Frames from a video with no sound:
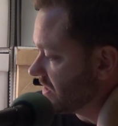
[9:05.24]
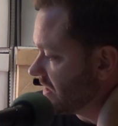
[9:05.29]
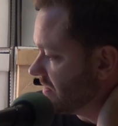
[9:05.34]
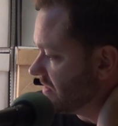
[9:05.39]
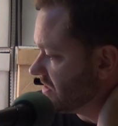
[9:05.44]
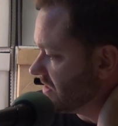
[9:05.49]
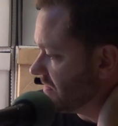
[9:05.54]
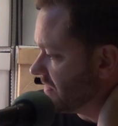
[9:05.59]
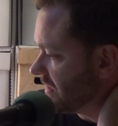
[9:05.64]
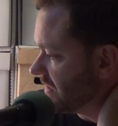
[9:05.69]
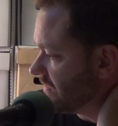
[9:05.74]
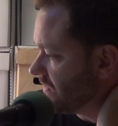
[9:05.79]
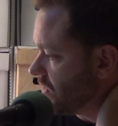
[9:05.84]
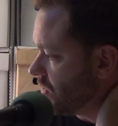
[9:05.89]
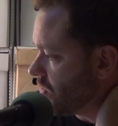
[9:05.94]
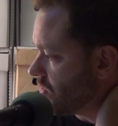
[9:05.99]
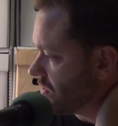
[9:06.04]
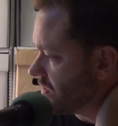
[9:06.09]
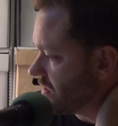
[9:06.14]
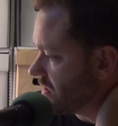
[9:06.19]
going to be something
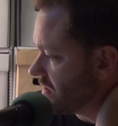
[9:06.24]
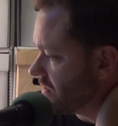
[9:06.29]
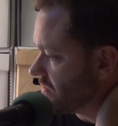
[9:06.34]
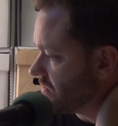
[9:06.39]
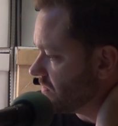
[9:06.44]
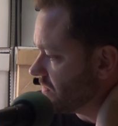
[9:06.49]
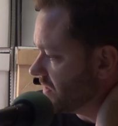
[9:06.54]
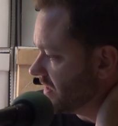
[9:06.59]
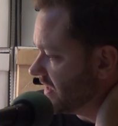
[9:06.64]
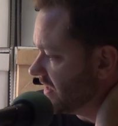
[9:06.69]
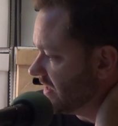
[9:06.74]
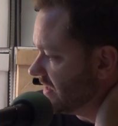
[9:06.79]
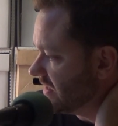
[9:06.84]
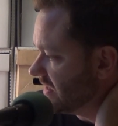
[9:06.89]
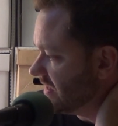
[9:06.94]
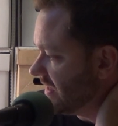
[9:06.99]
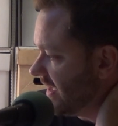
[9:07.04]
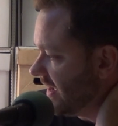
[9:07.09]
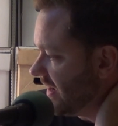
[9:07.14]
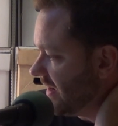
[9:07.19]
horror related
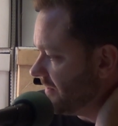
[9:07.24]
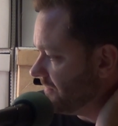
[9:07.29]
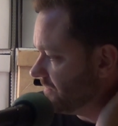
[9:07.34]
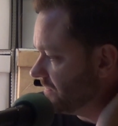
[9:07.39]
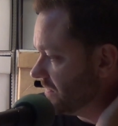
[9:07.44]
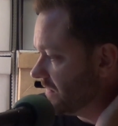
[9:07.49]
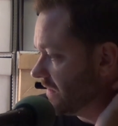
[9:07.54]
in that.